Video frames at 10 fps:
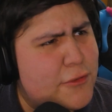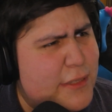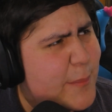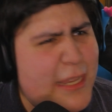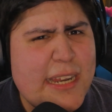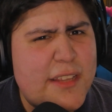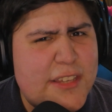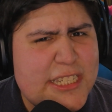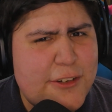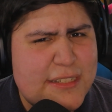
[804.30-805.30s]
Also, at the beginning of
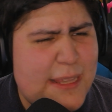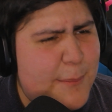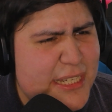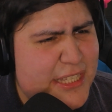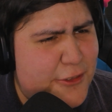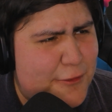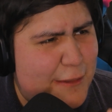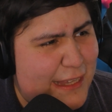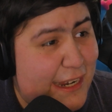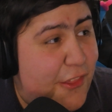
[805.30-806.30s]
the series, they mentioned there's
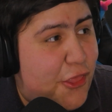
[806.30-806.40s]
only like